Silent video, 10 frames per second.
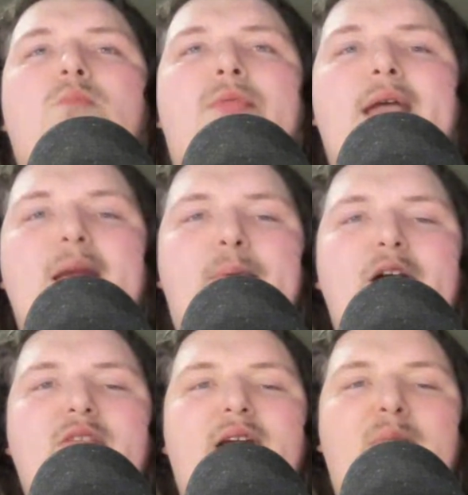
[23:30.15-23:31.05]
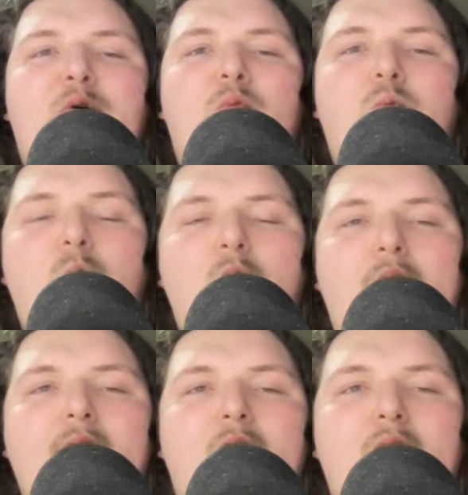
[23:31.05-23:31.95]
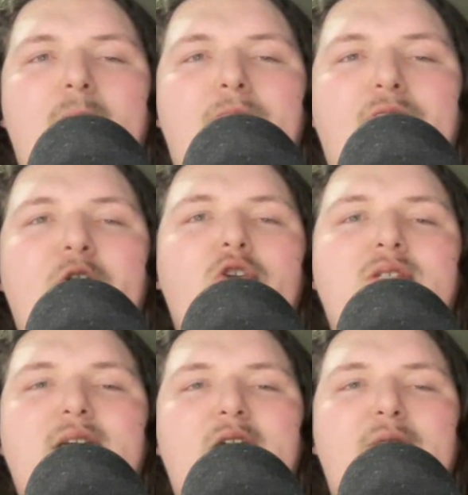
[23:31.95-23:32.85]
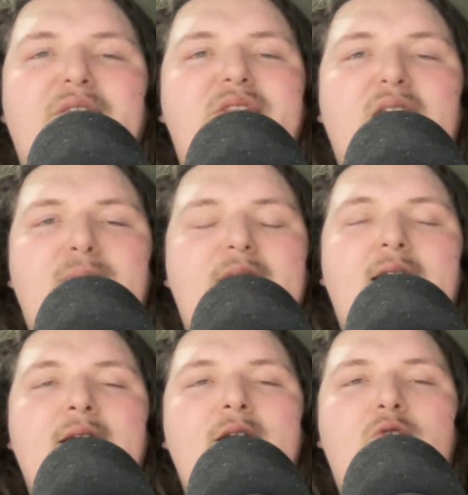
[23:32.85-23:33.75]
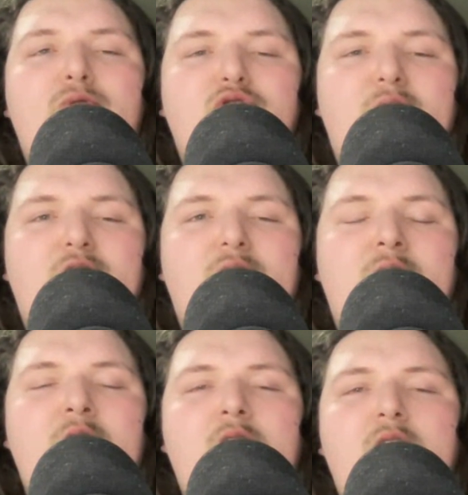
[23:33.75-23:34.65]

with 8 players available, one on a 13 or 15-minute restriction,